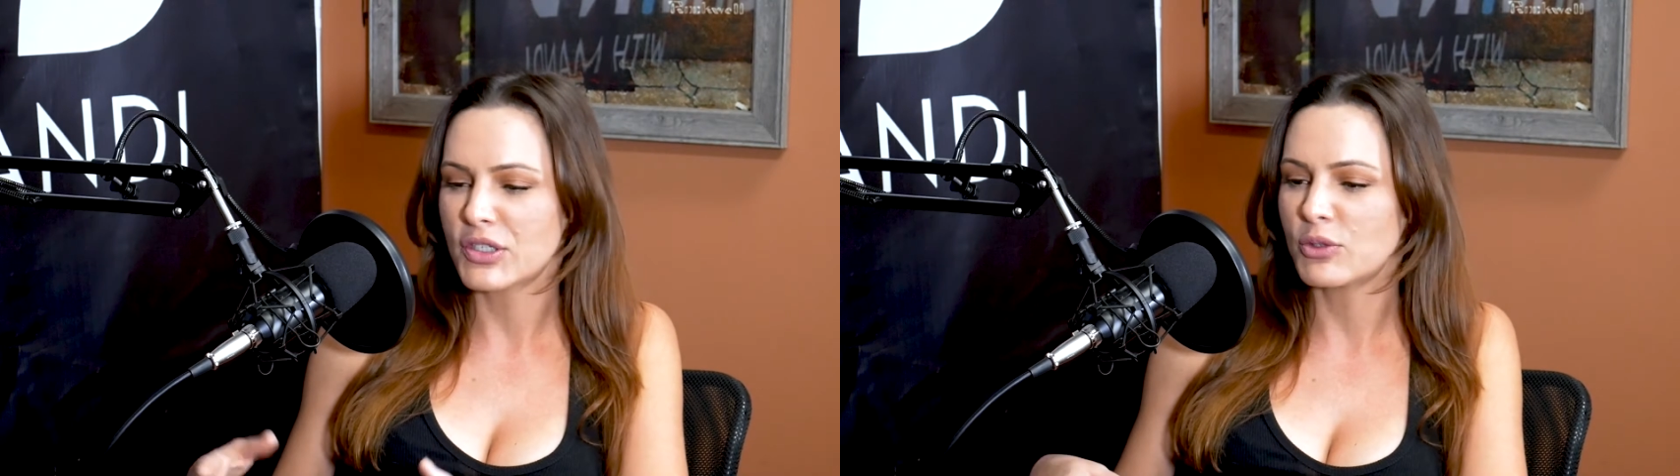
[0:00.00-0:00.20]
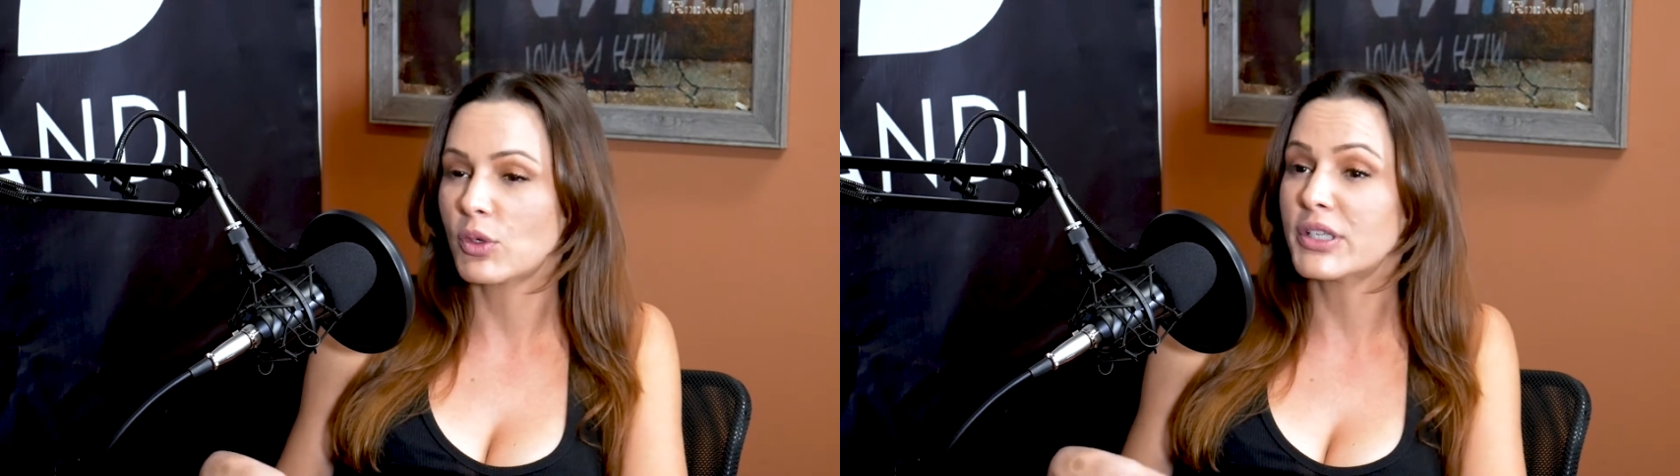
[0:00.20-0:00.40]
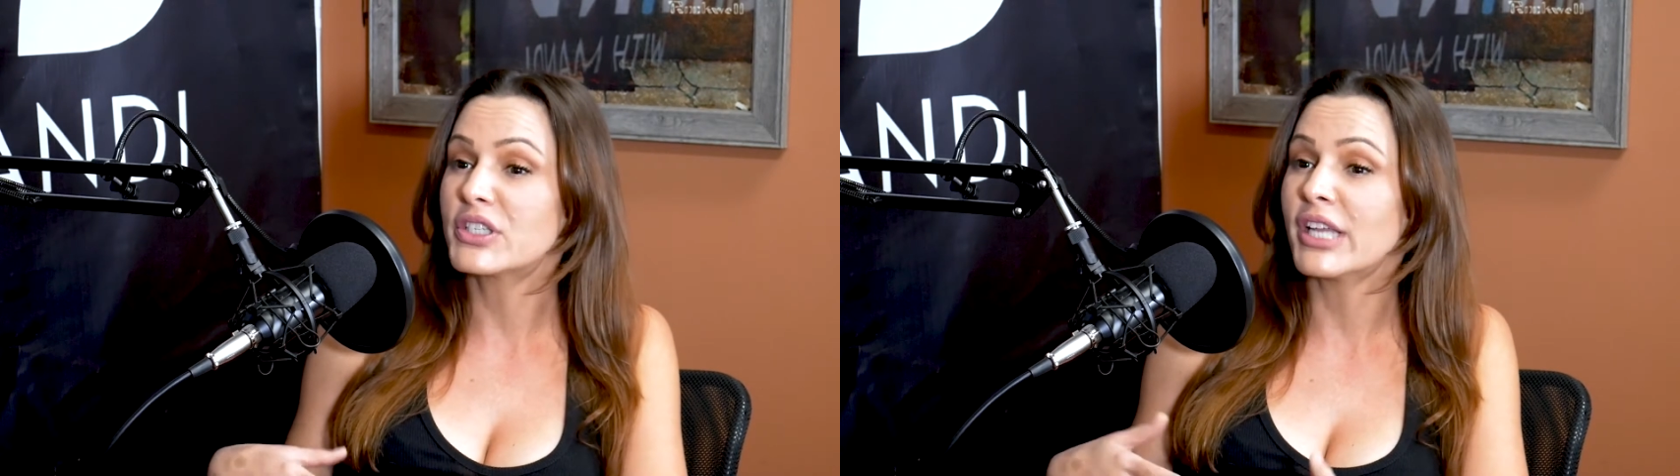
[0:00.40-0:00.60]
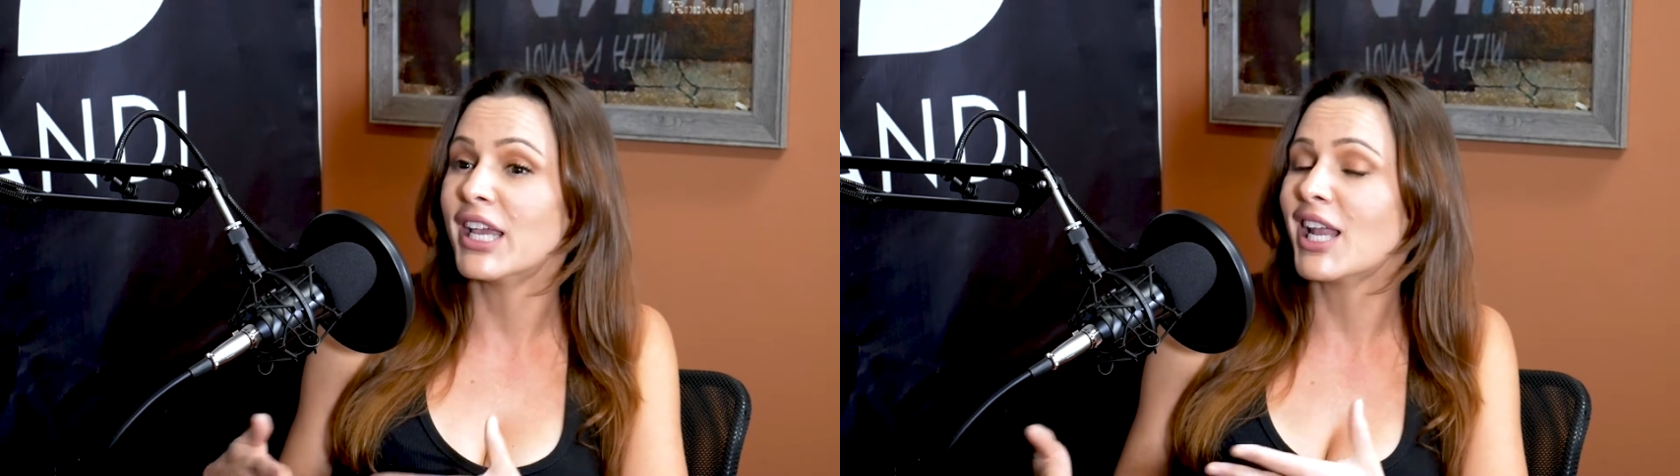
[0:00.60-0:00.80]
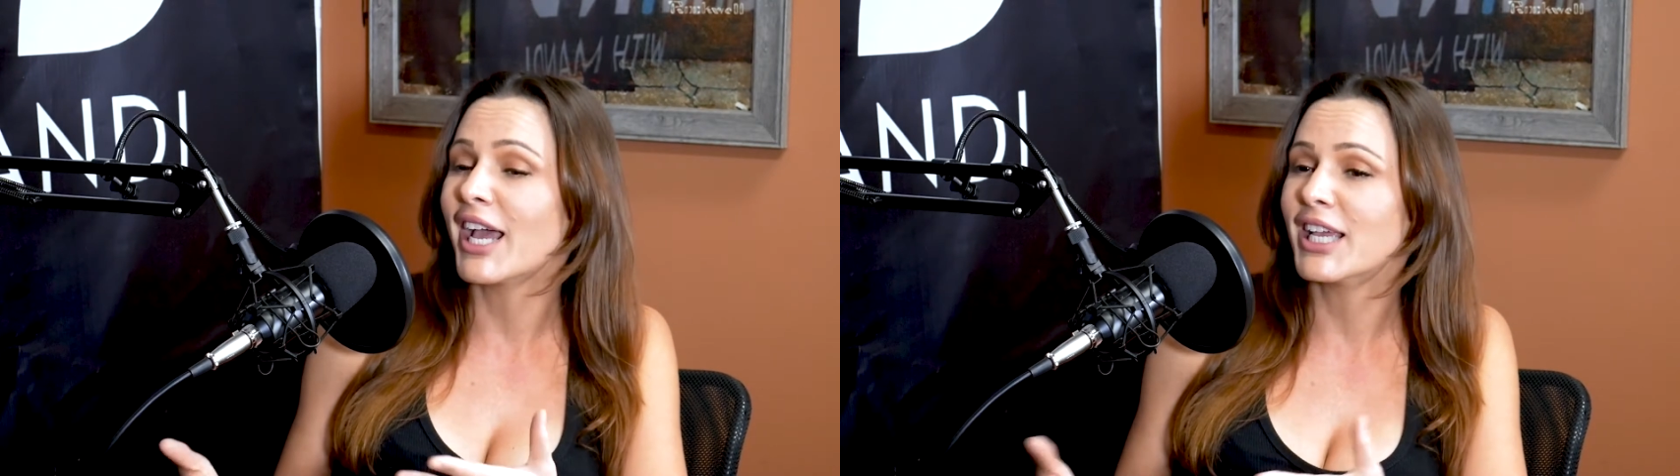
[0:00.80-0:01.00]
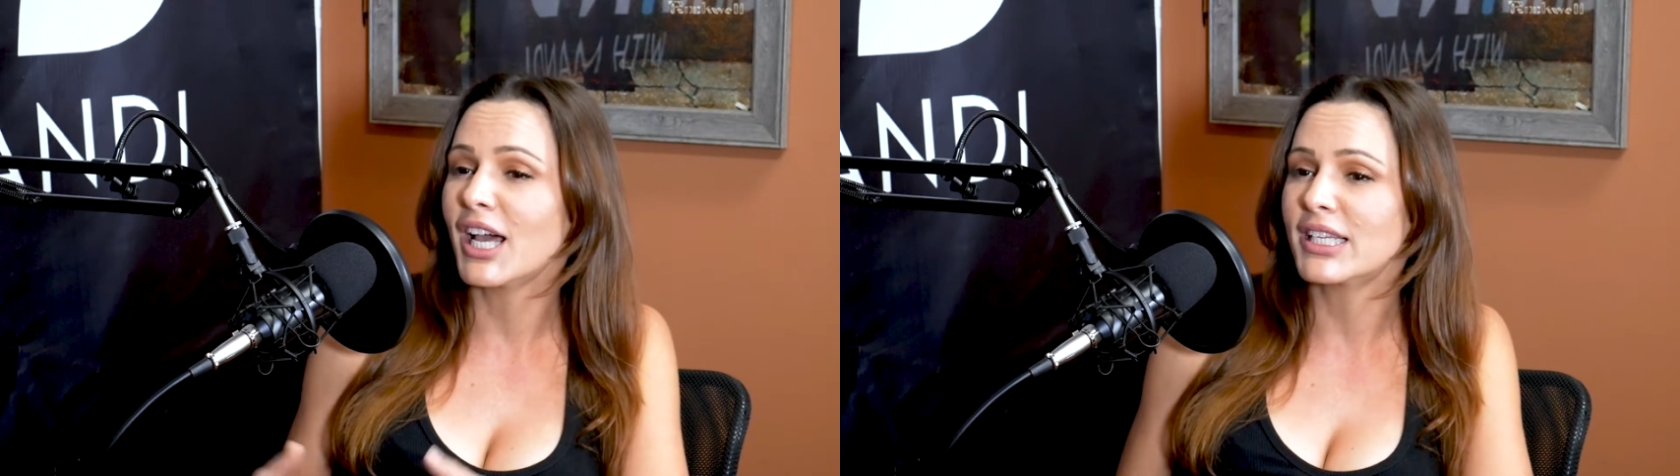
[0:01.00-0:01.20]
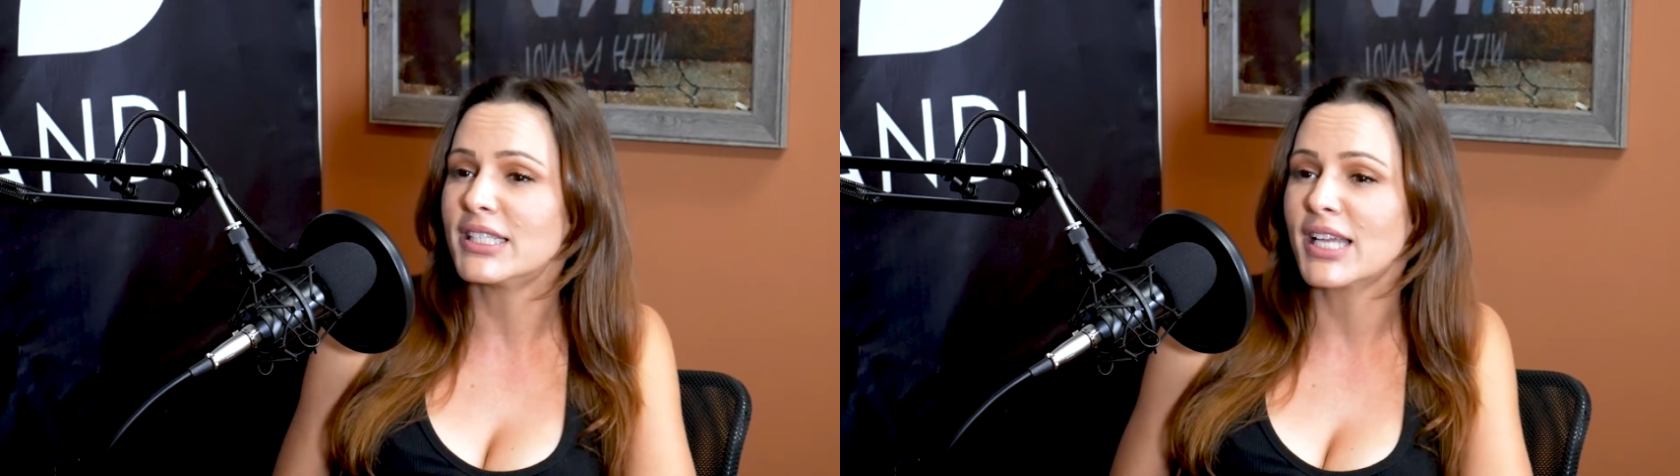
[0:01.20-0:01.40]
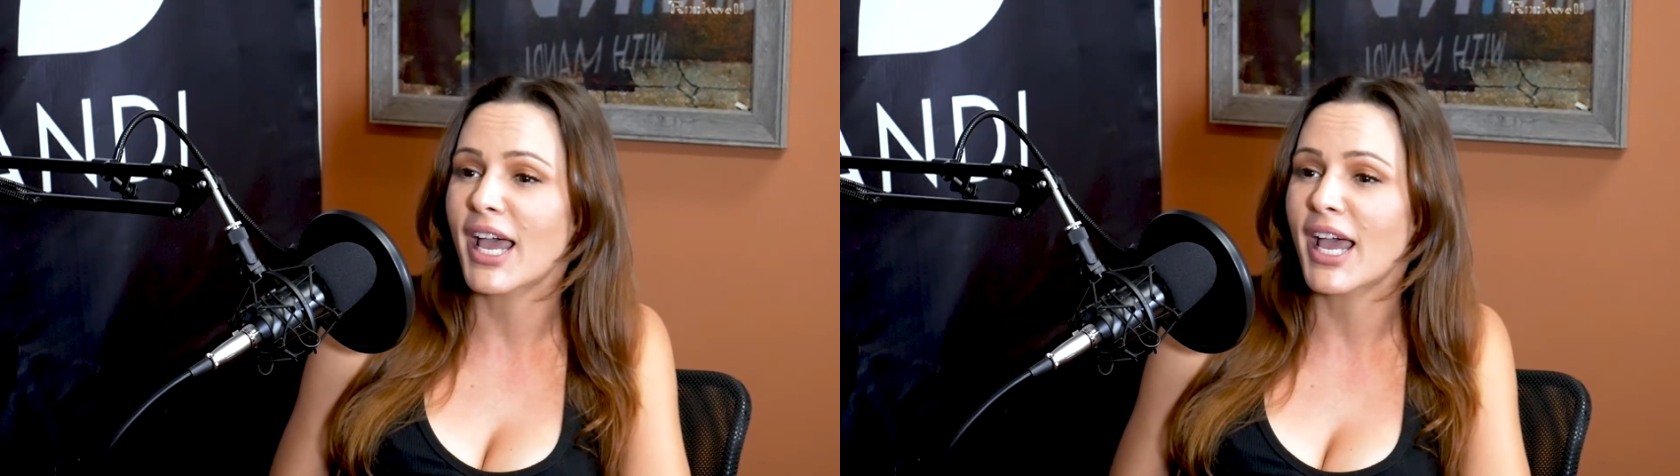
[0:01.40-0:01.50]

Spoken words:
did real estate. I got into